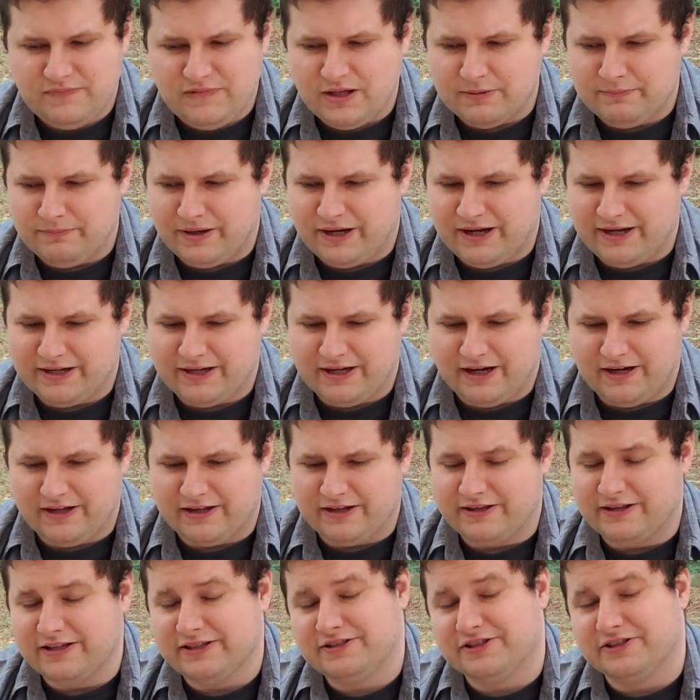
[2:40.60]
by
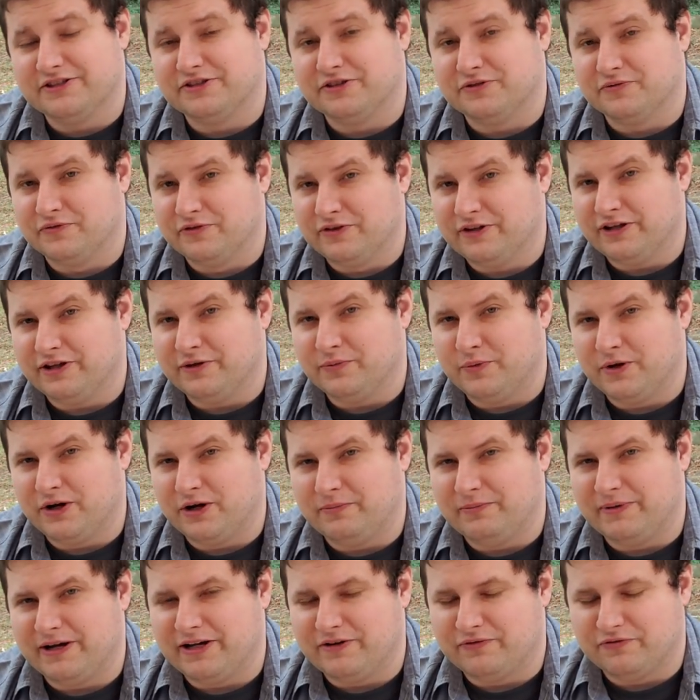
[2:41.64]
golly, this is a really well
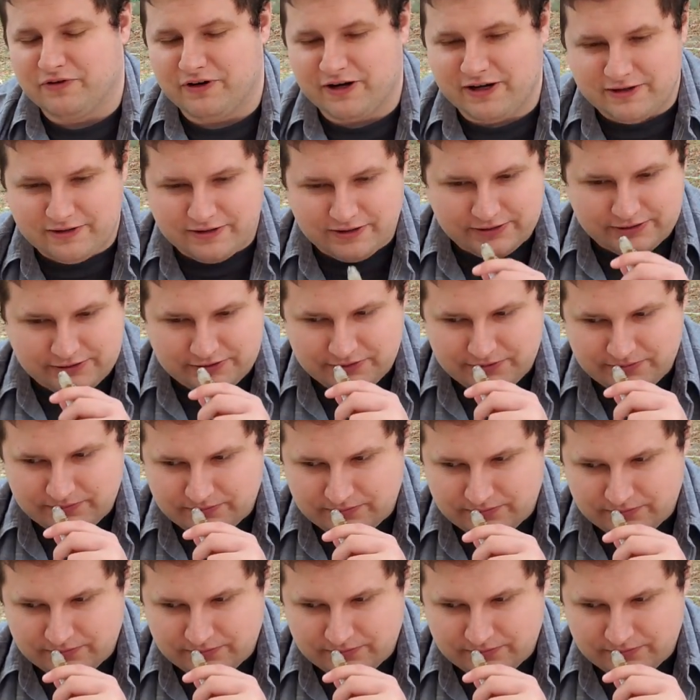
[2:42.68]
made fragrance.